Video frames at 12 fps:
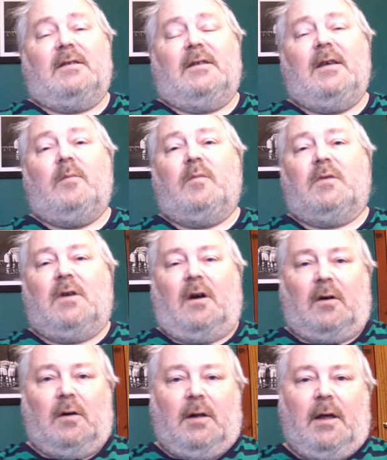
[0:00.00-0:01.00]
teams
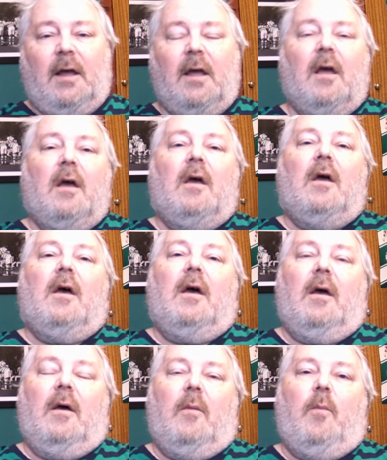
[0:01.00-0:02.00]
currently
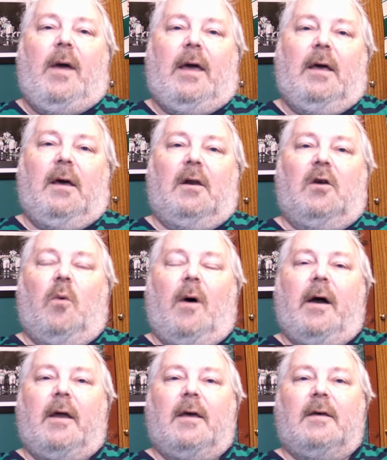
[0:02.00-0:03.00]
making
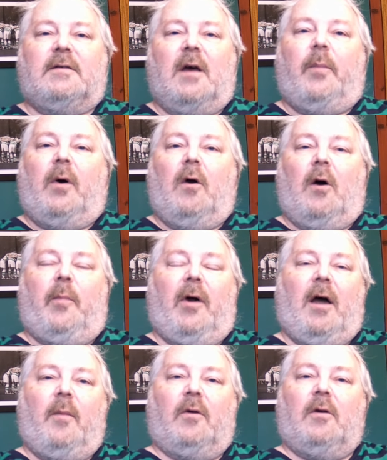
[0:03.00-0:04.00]
inquiries about a
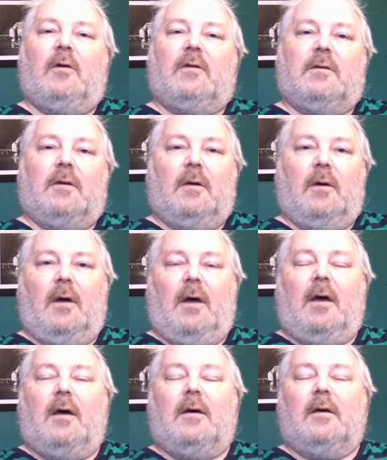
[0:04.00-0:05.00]
permanent
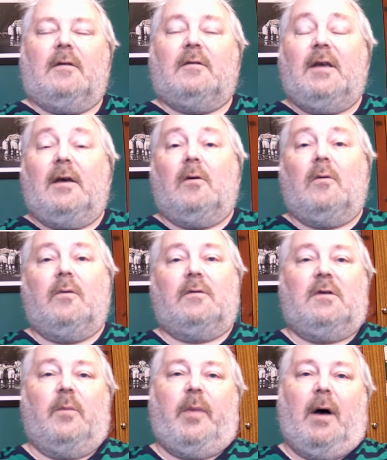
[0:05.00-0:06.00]
deal
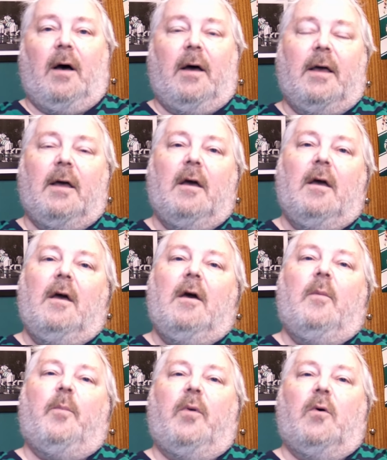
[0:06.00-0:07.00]
to buy
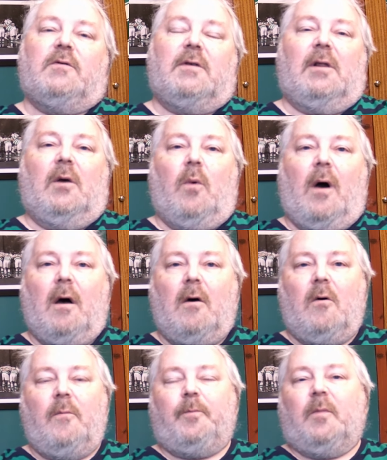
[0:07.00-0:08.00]
Bozen
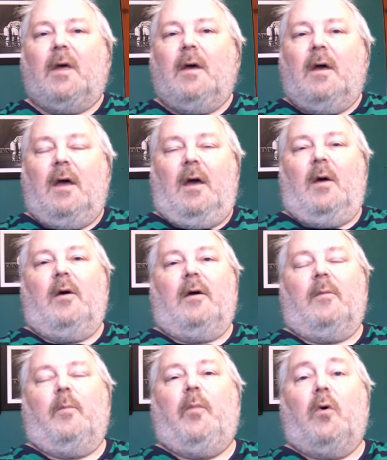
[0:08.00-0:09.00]
Lawal.
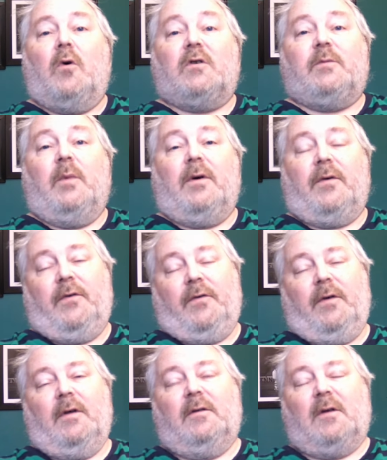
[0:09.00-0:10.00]
Portsmouth,
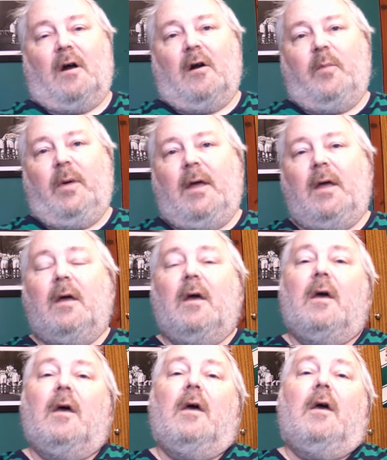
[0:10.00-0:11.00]
Derby,
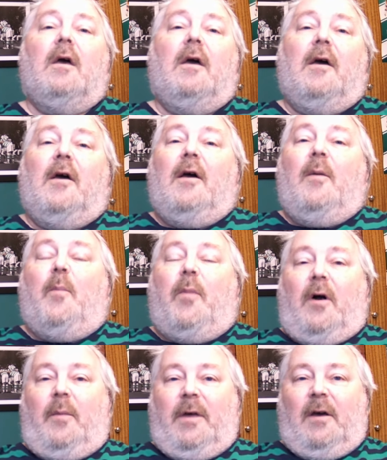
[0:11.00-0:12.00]

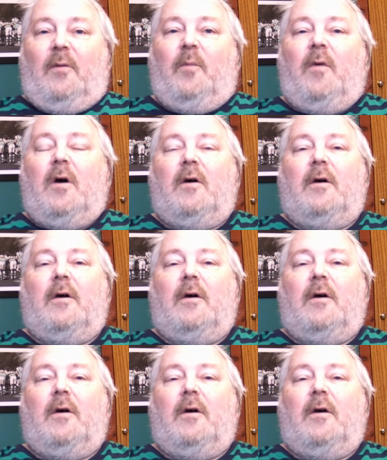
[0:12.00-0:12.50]
Birmingham